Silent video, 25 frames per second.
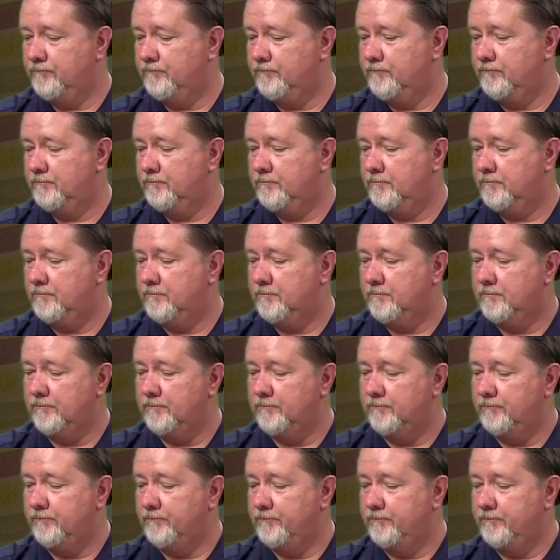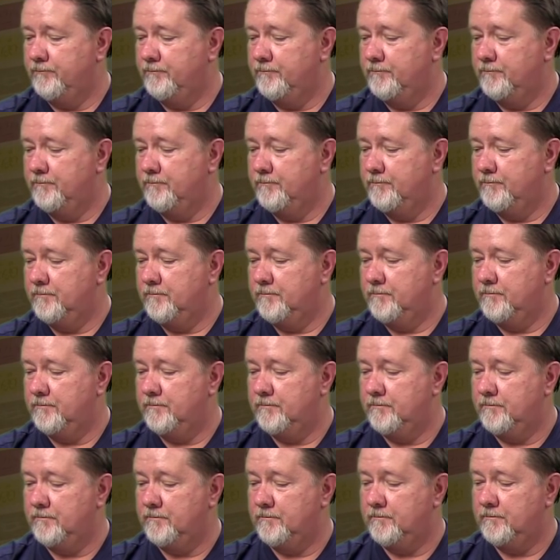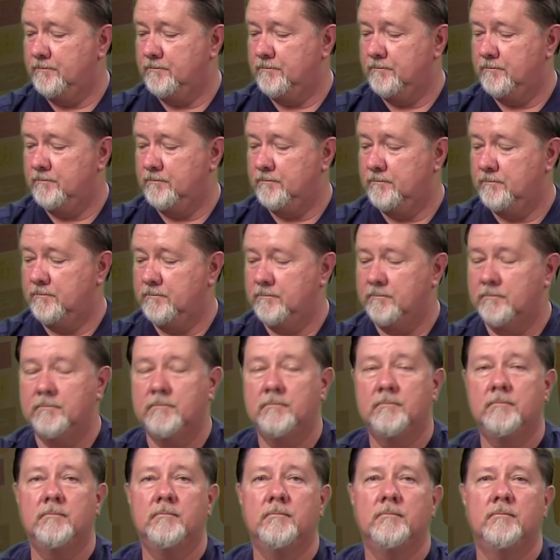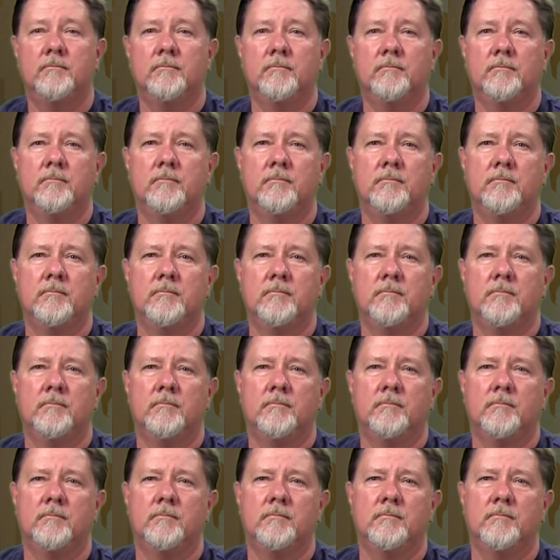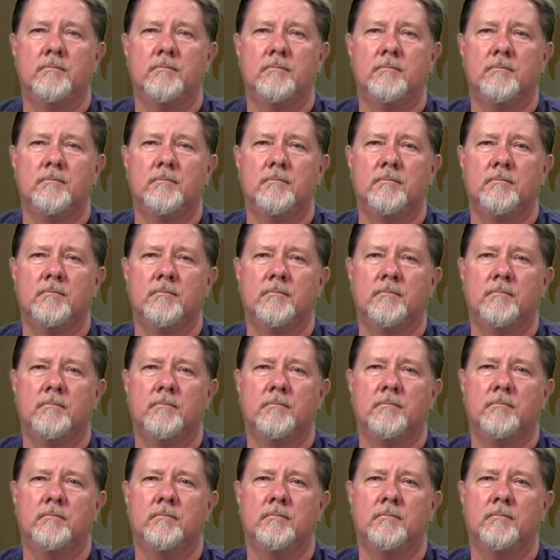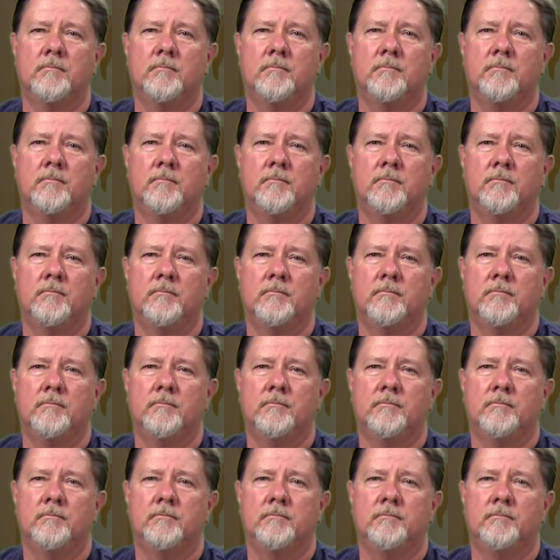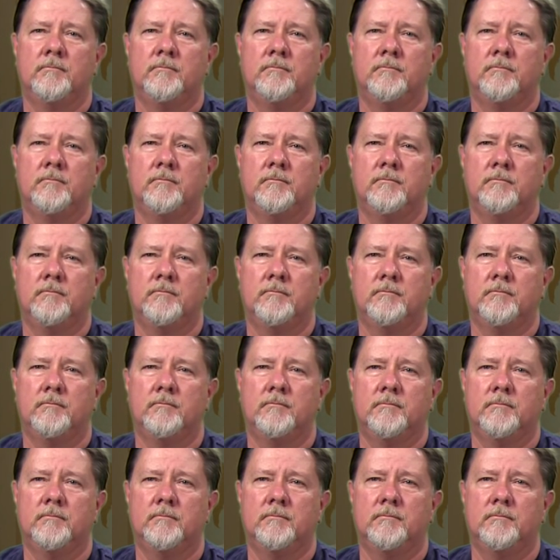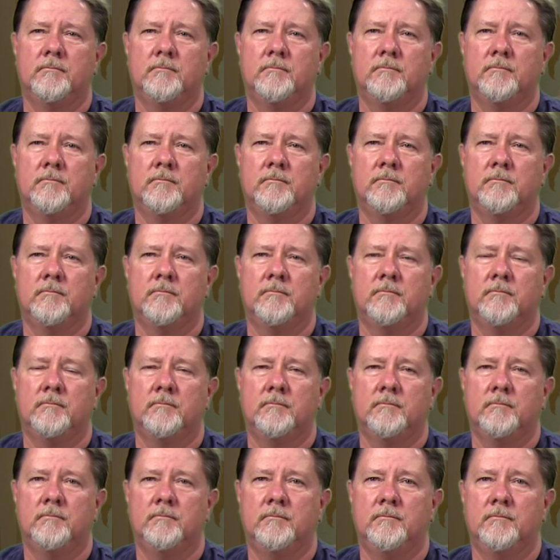The person shown says nothing.